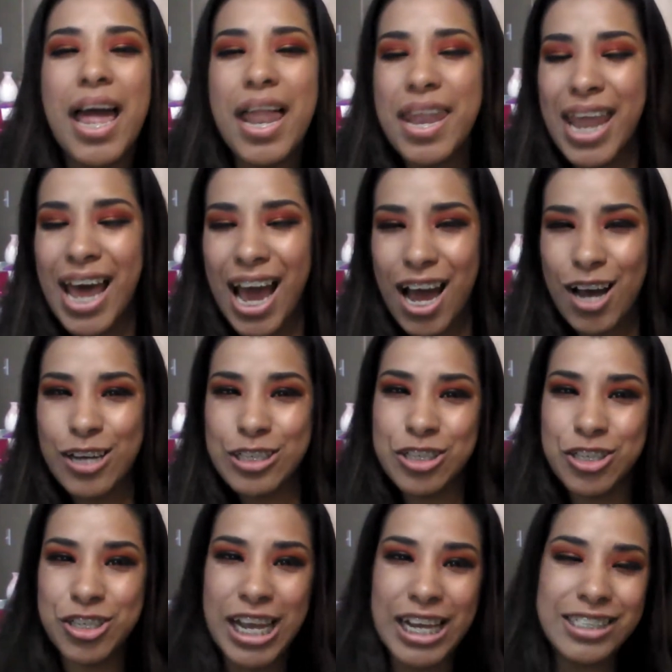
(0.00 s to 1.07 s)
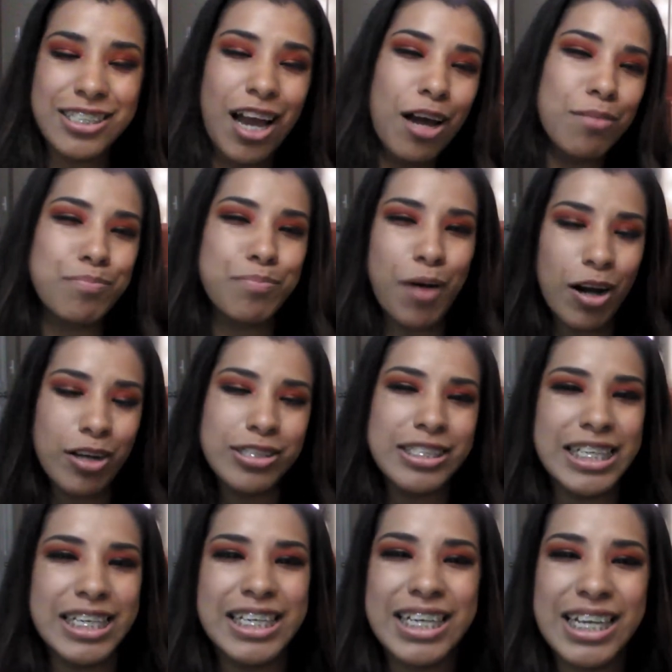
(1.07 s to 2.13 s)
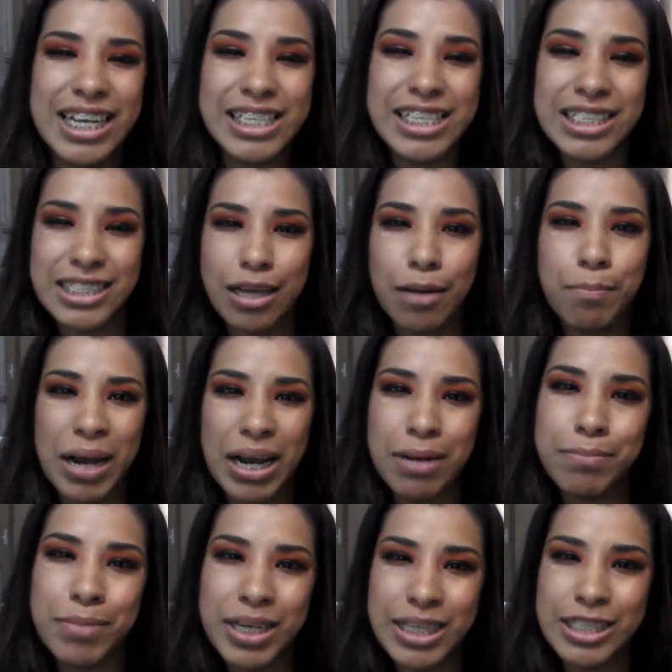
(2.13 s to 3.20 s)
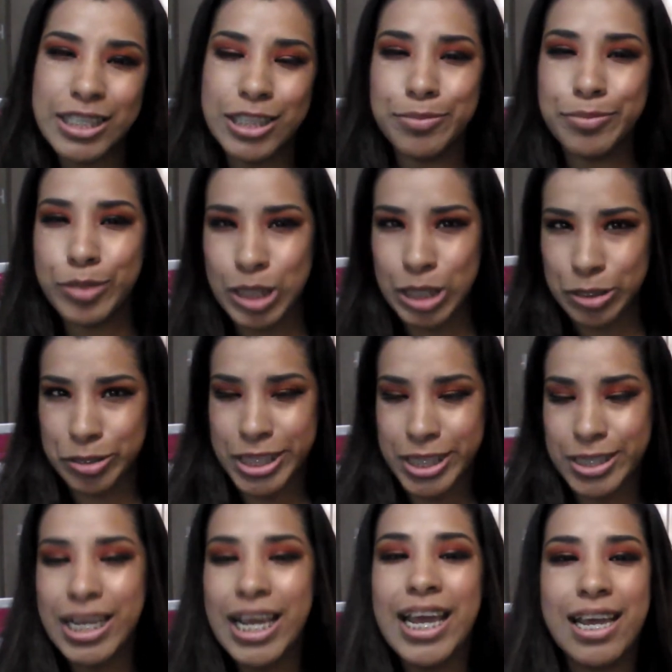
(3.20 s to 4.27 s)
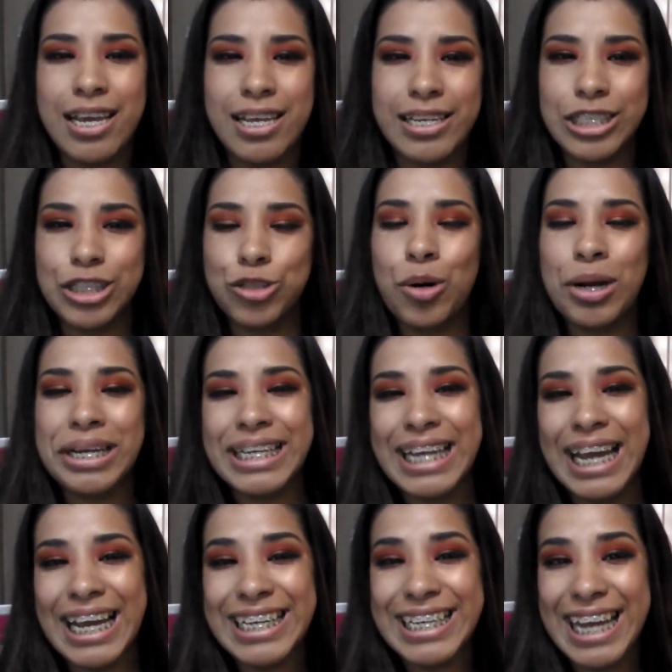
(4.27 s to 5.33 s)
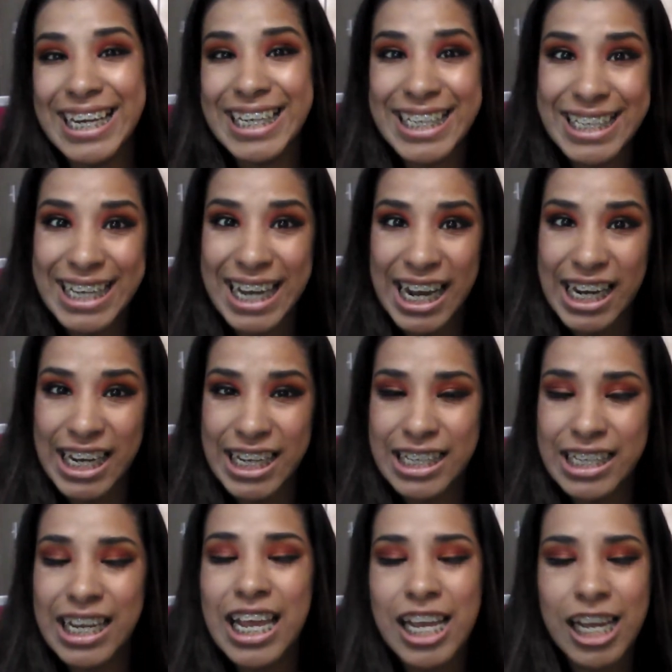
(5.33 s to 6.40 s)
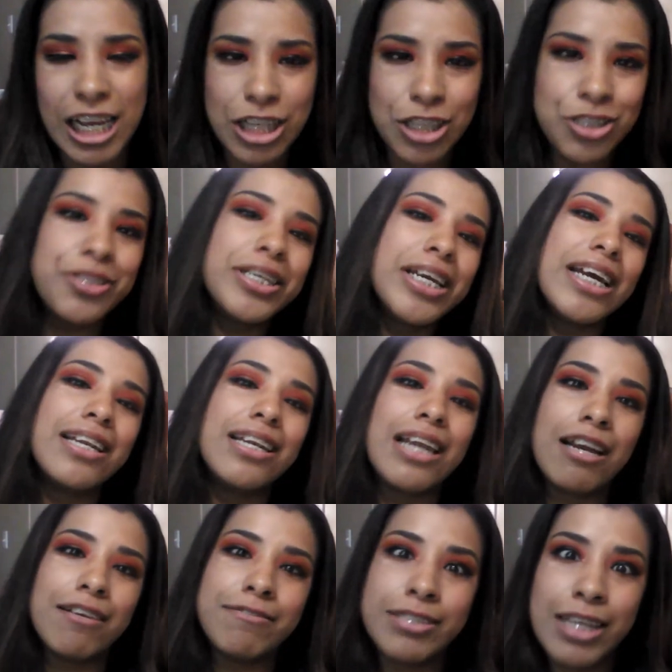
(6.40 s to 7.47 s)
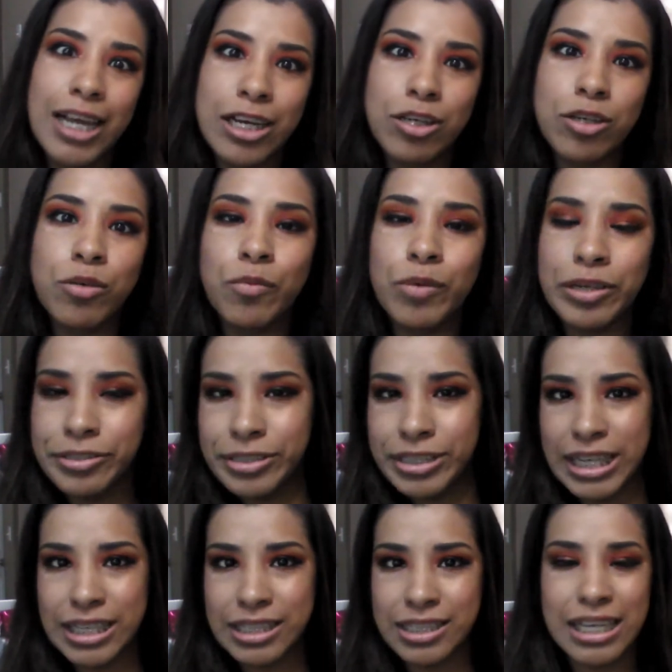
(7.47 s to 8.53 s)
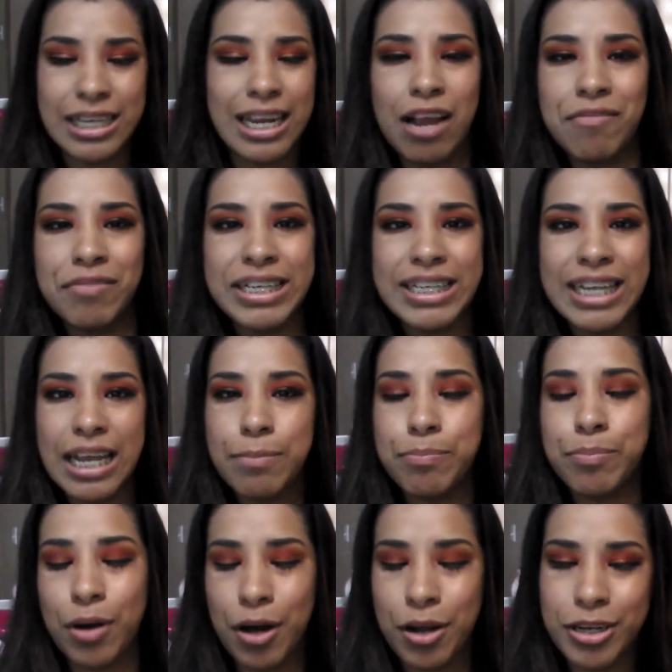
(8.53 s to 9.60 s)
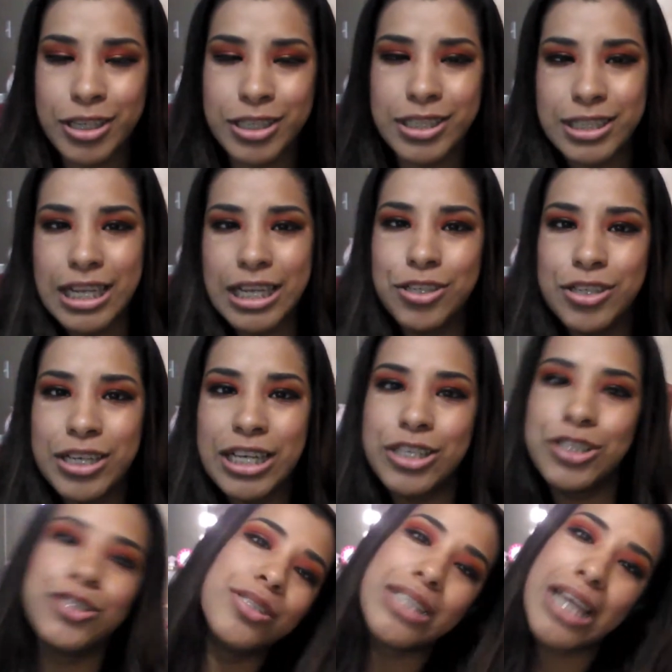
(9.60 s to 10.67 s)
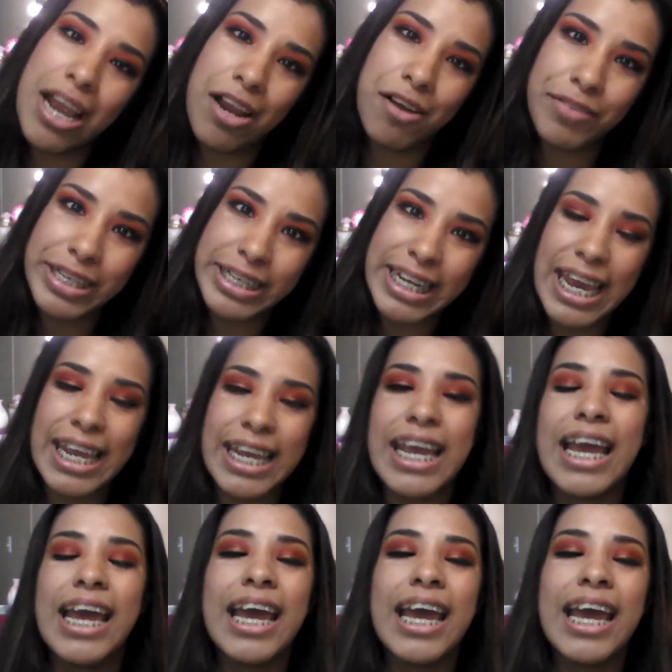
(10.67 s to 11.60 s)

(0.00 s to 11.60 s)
Now, today's unboxing, it is a buy money subscription. It is $29.99 and you get lifestyle, wellness, and everyday products that you can use every day.